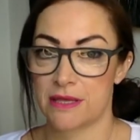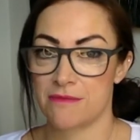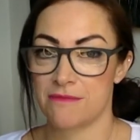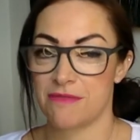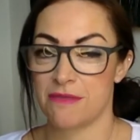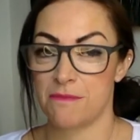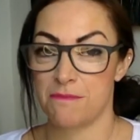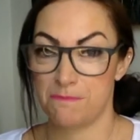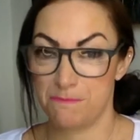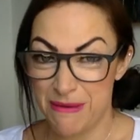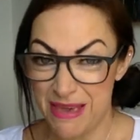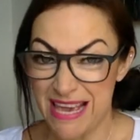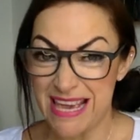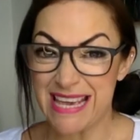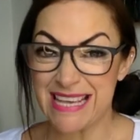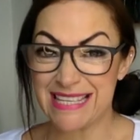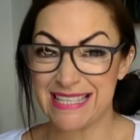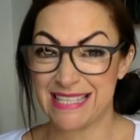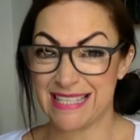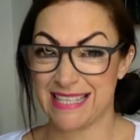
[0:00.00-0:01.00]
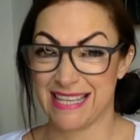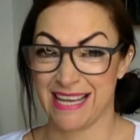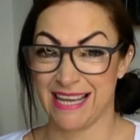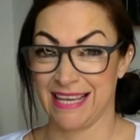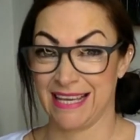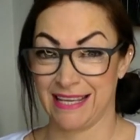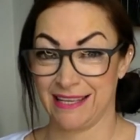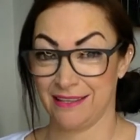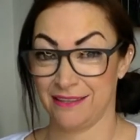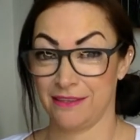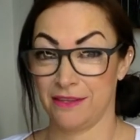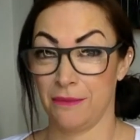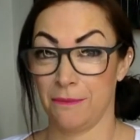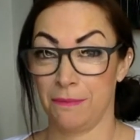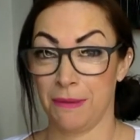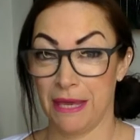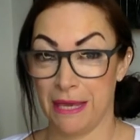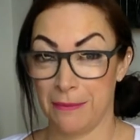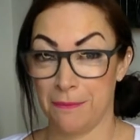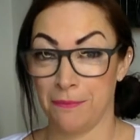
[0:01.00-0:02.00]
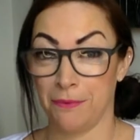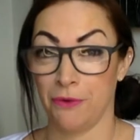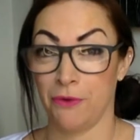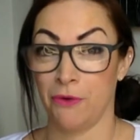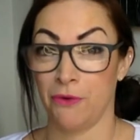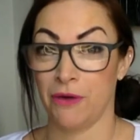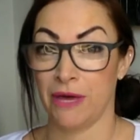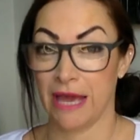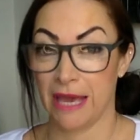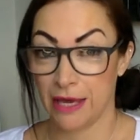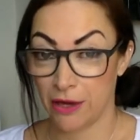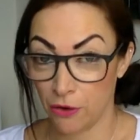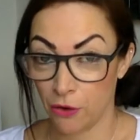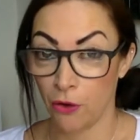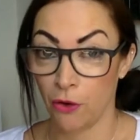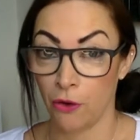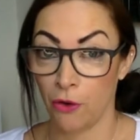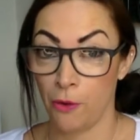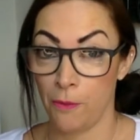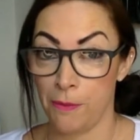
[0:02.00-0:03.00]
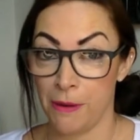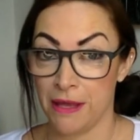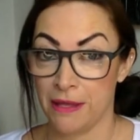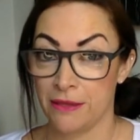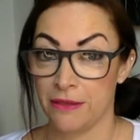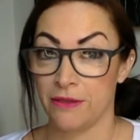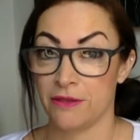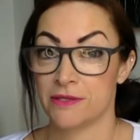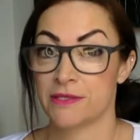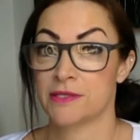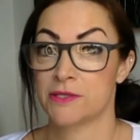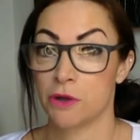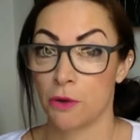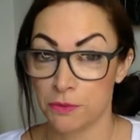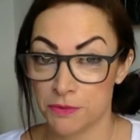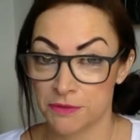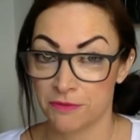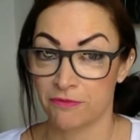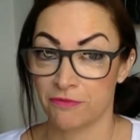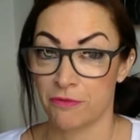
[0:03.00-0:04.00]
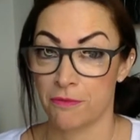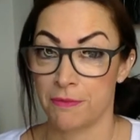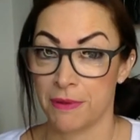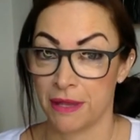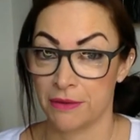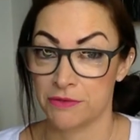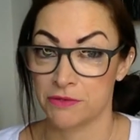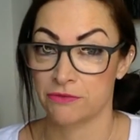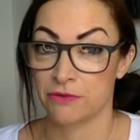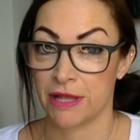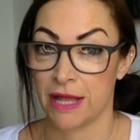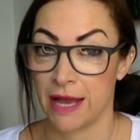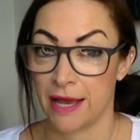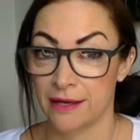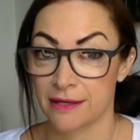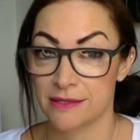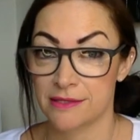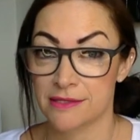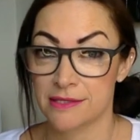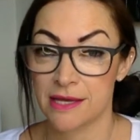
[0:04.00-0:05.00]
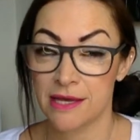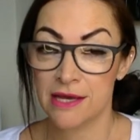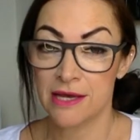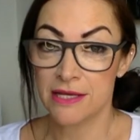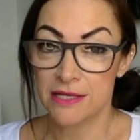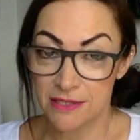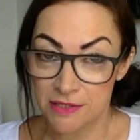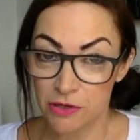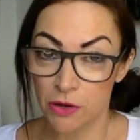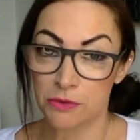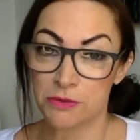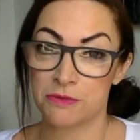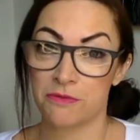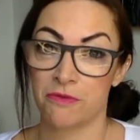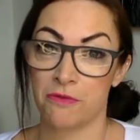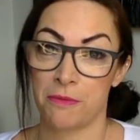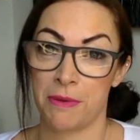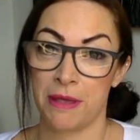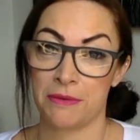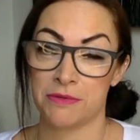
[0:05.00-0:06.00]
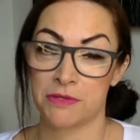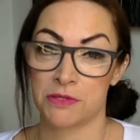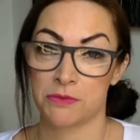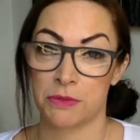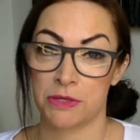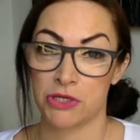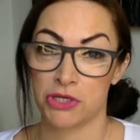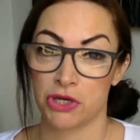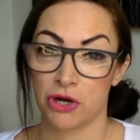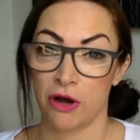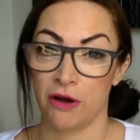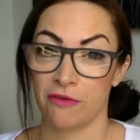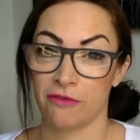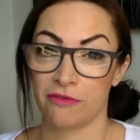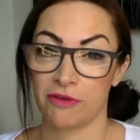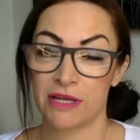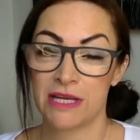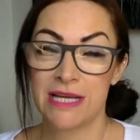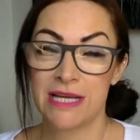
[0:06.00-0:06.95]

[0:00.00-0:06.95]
the biggest thing that people get caught up in that stops them from being able to relax, stops them from being able to switch off.